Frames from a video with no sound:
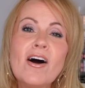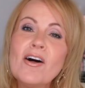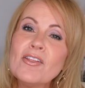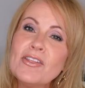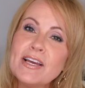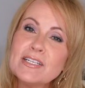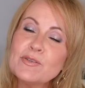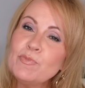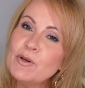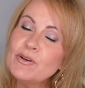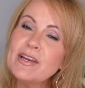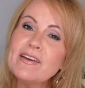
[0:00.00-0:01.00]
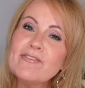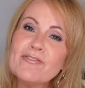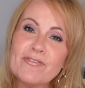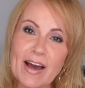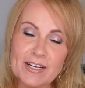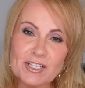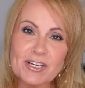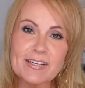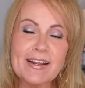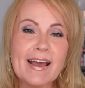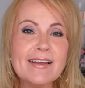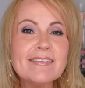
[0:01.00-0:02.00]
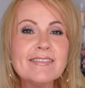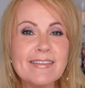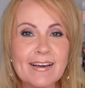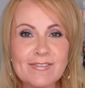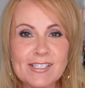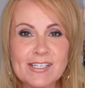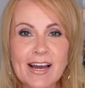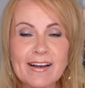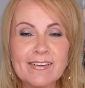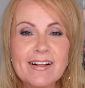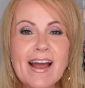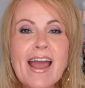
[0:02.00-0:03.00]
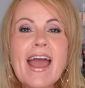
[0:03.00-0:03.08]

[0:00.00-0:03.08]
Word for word: all things beauty, fashion, and lifestyle.